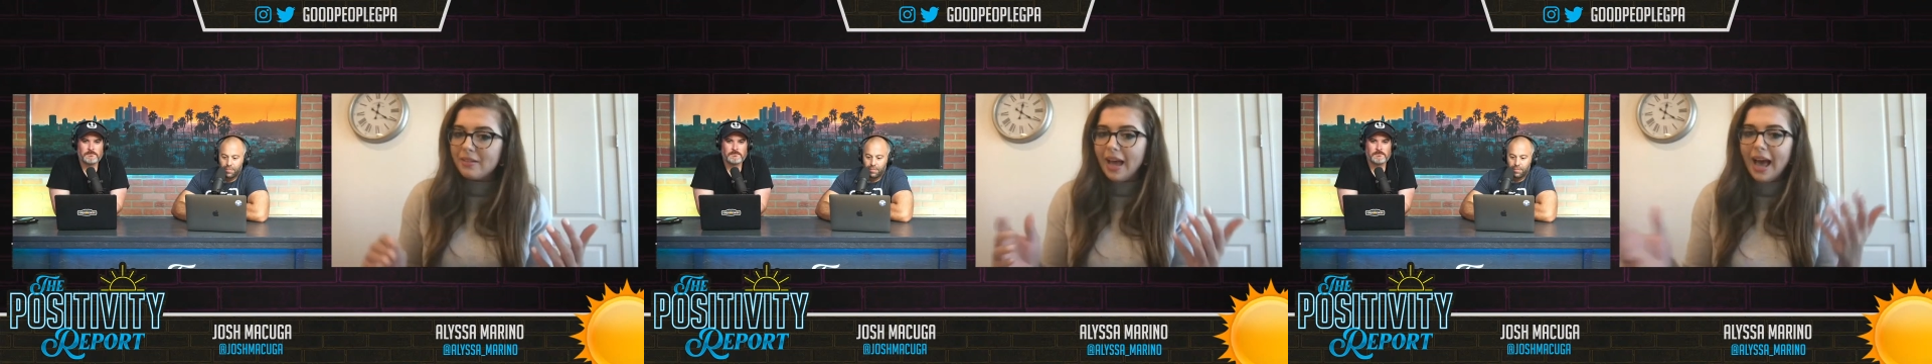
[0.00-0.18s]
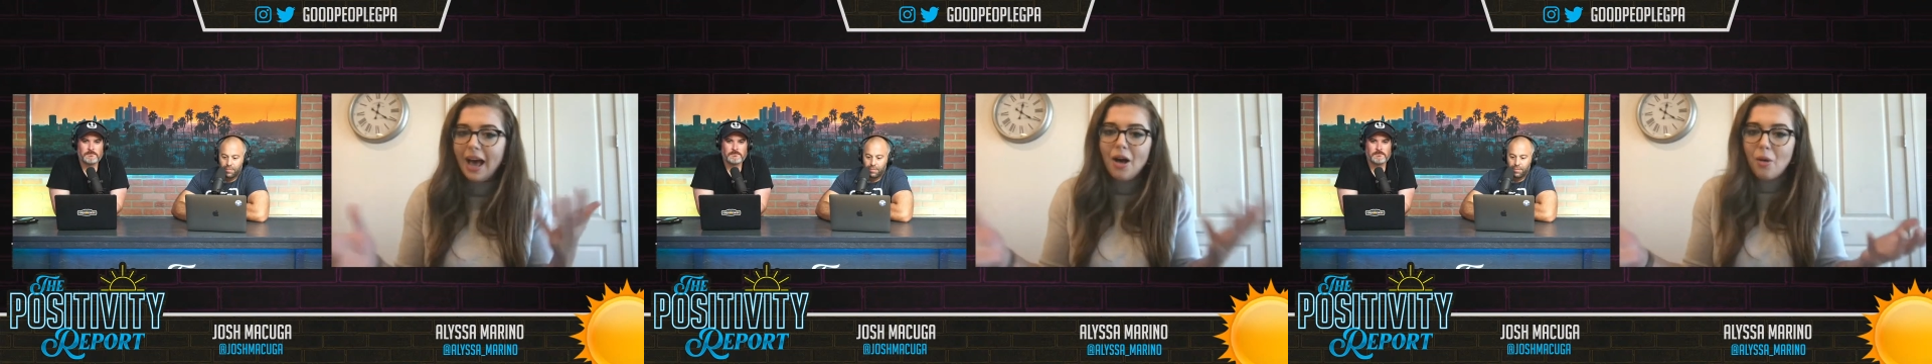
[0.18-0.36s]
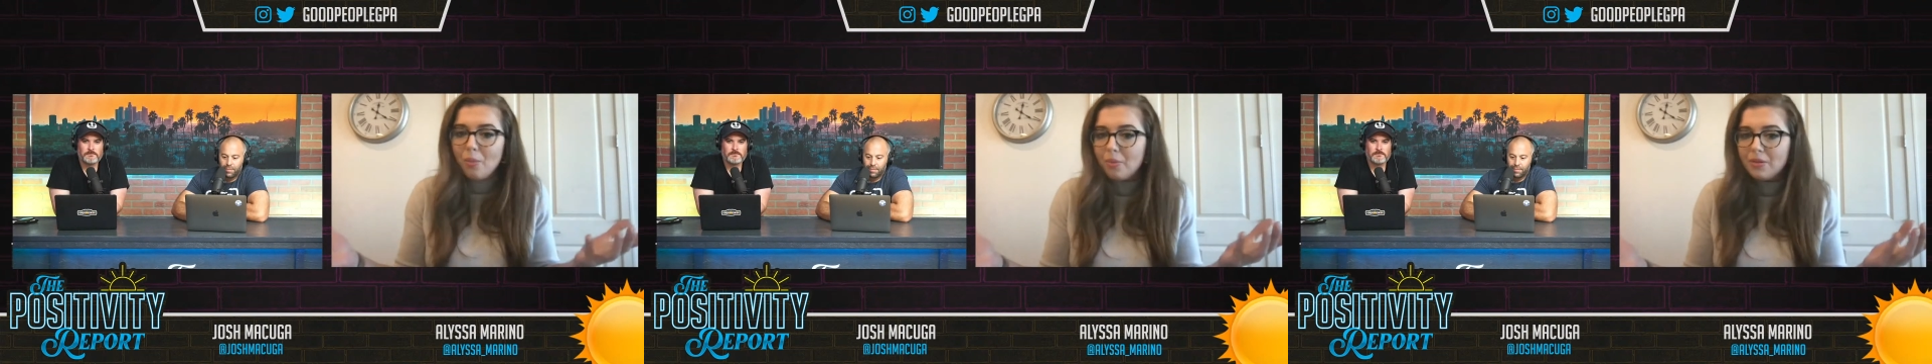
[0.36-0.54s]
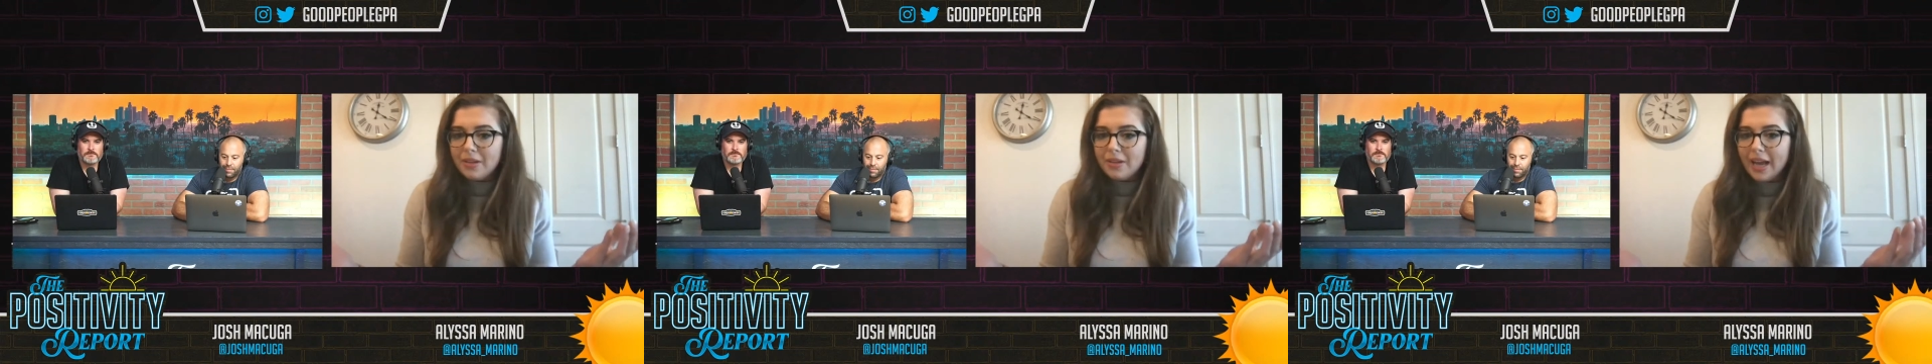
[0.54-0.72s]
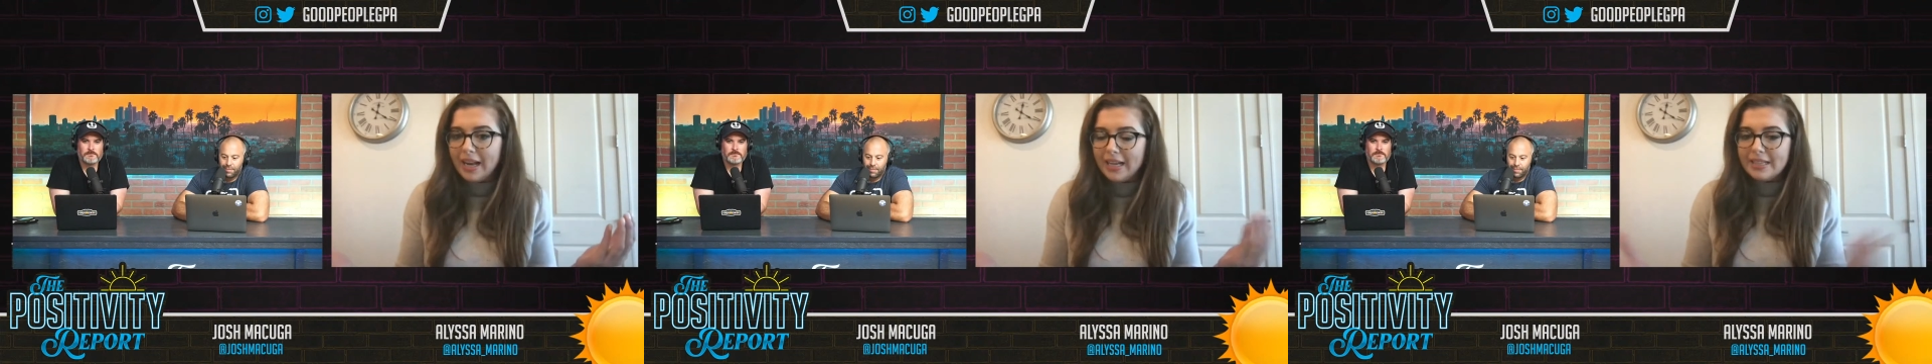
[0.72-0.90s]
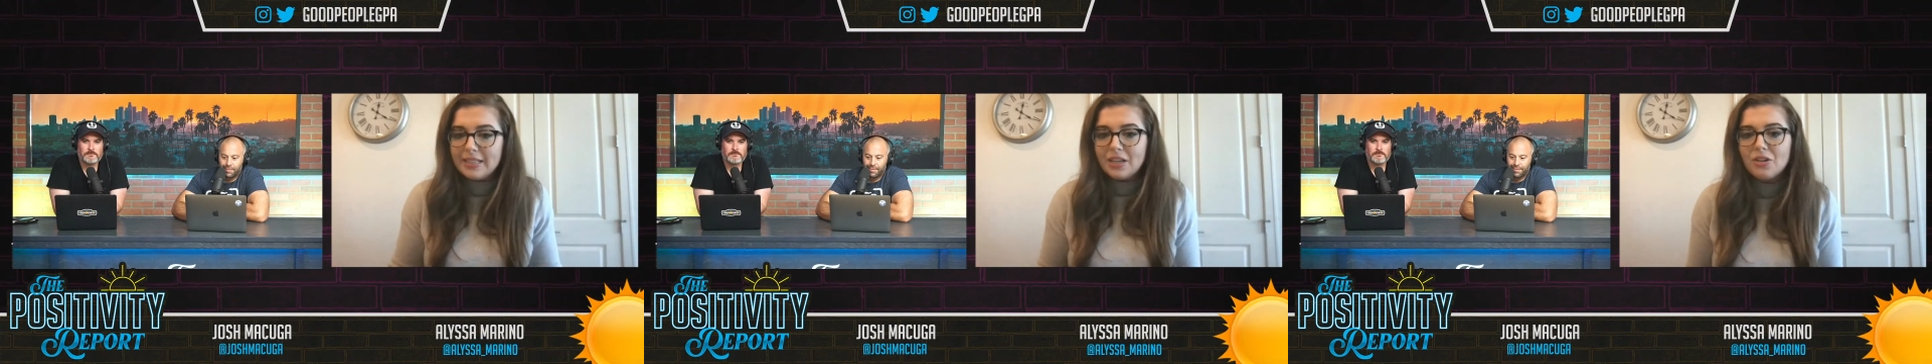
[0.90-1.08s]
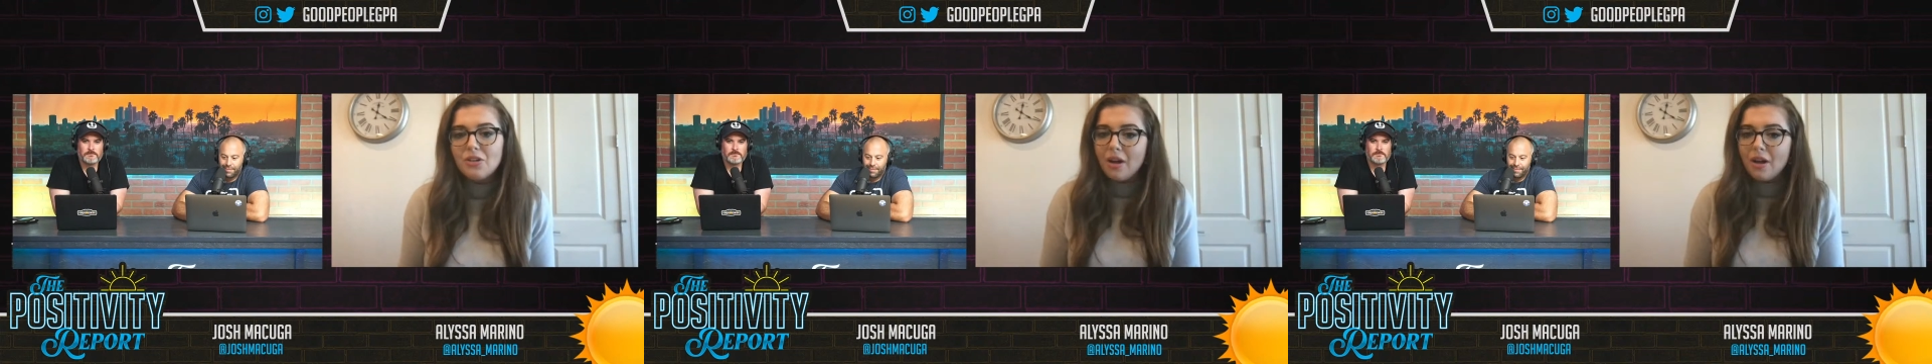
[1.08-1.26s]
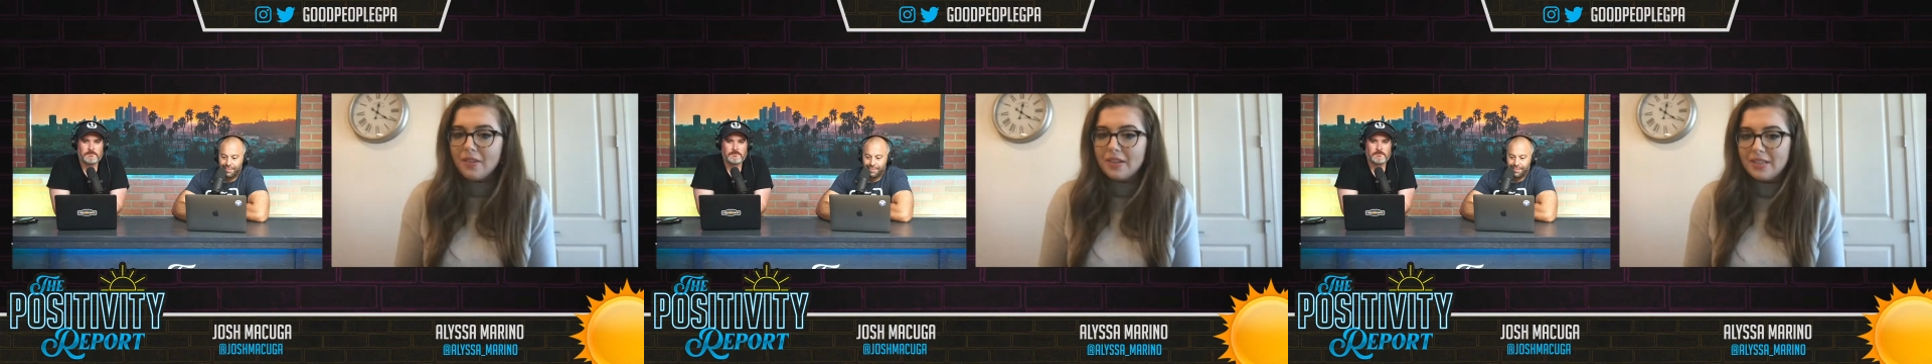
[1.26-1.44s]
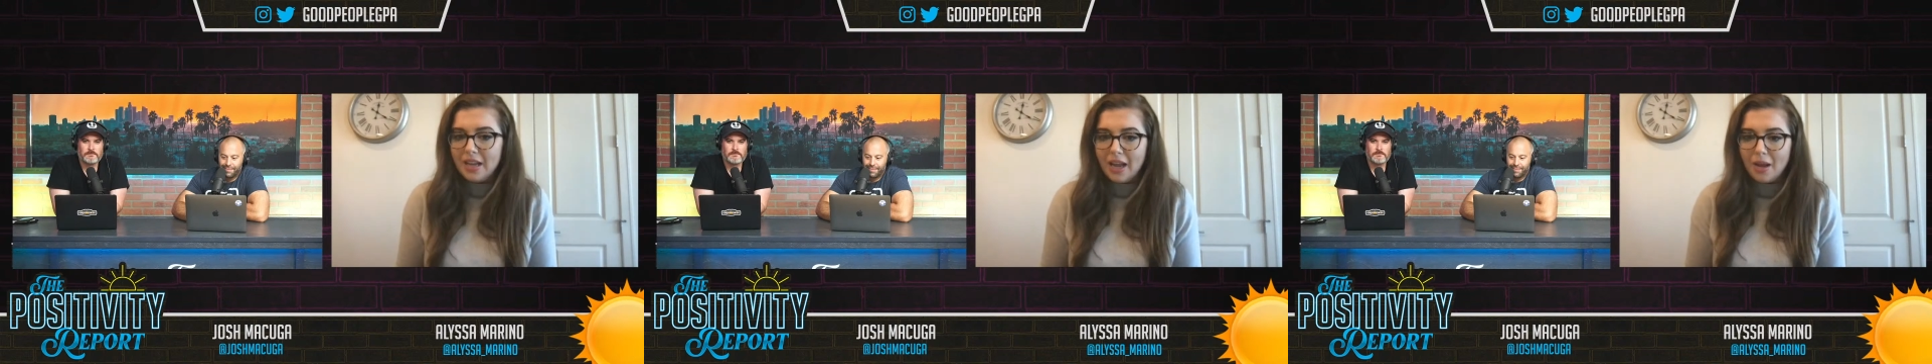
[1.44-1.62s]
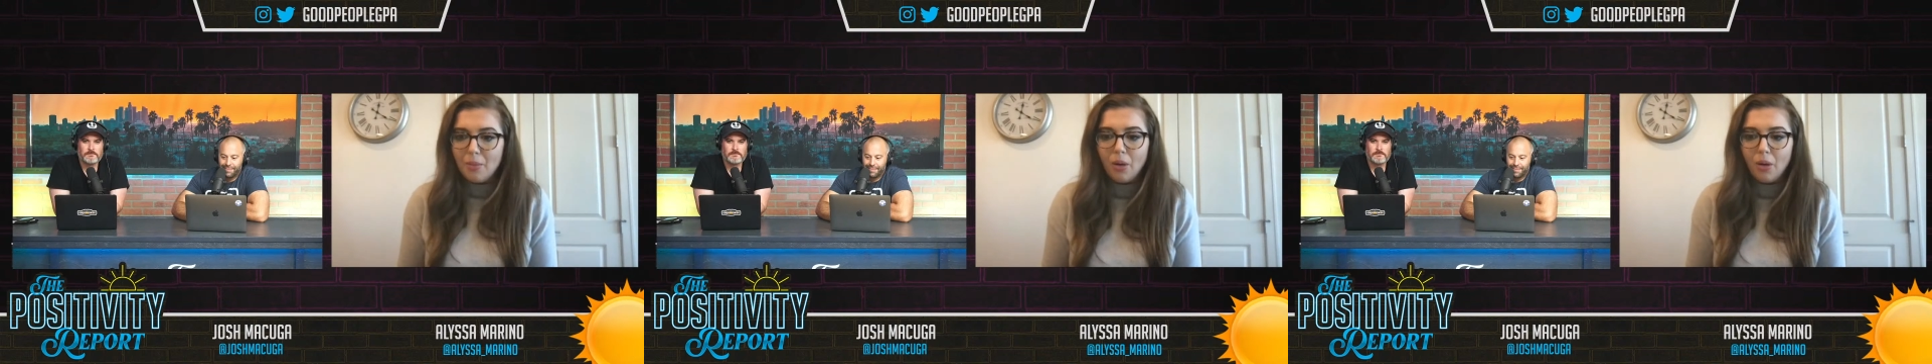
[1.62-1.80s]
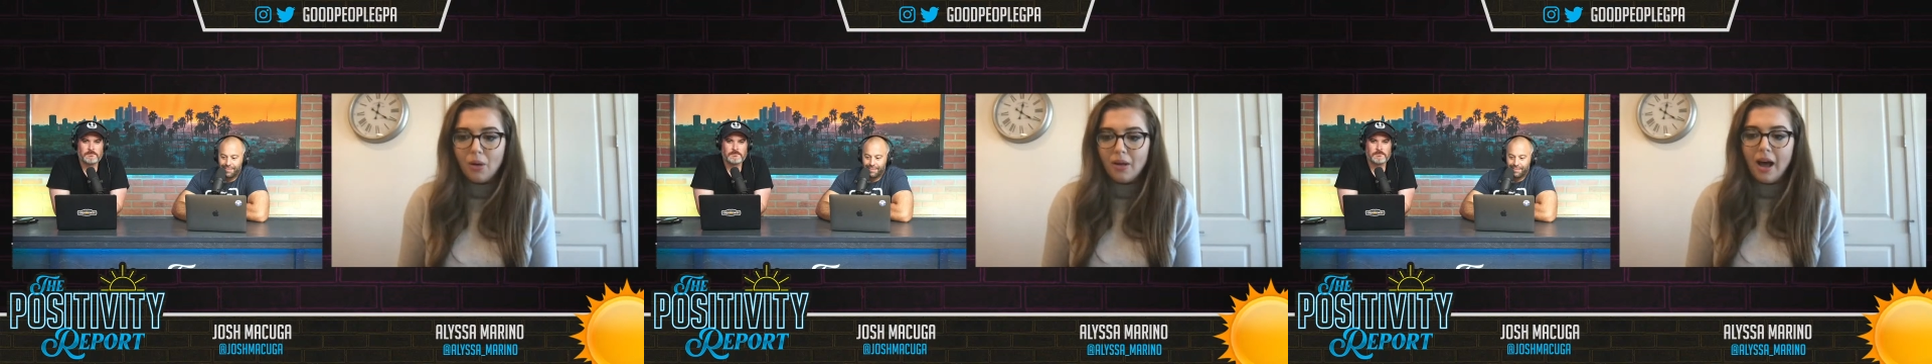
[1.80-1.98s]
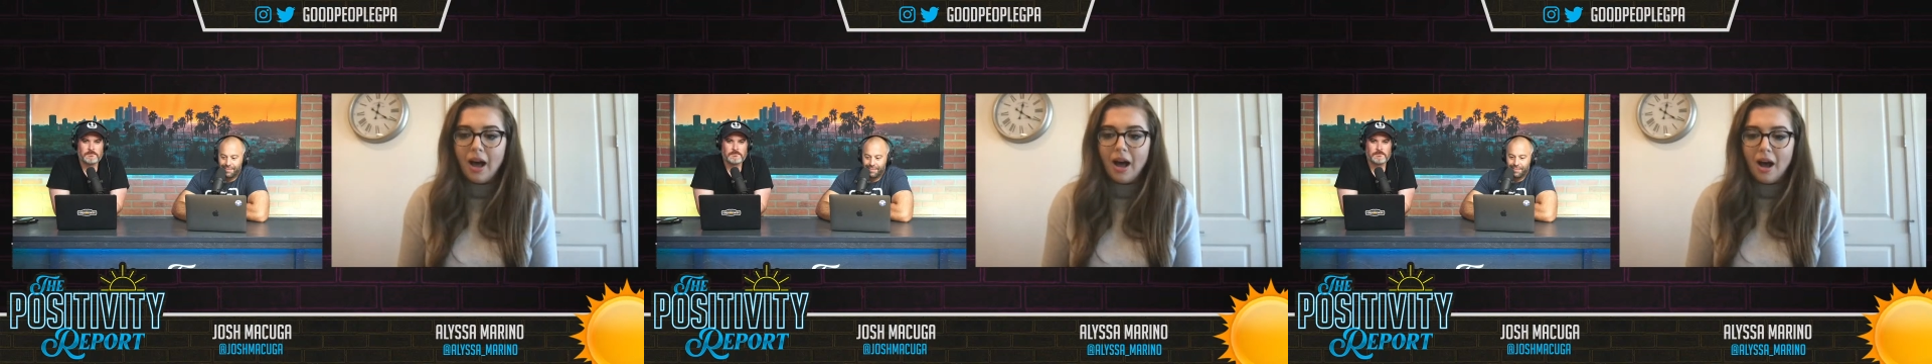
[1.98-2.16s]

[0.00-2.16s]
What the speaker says: help getting dinner on the table.